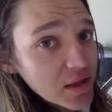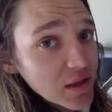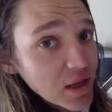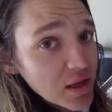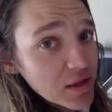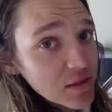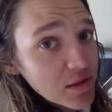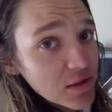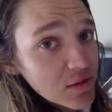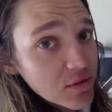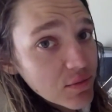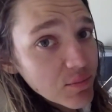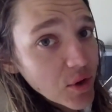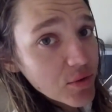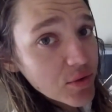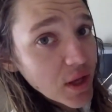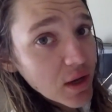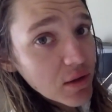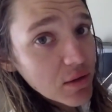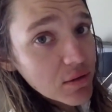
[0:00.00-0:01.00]
and take this
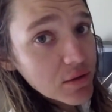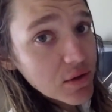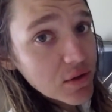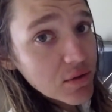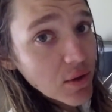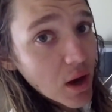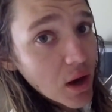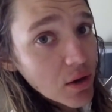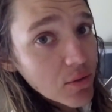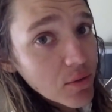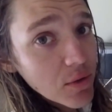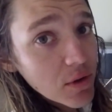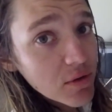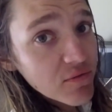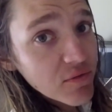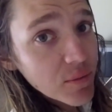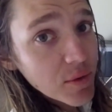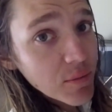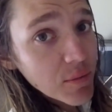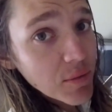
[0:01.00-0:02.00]
motel, this artwork
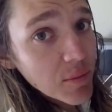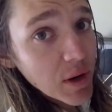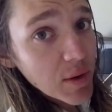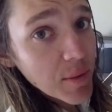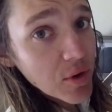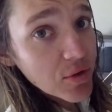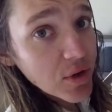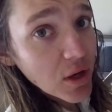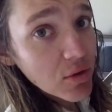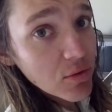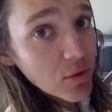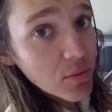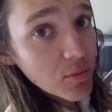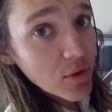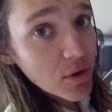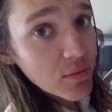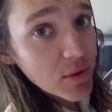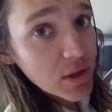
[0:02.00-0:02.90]
from the, my motel room with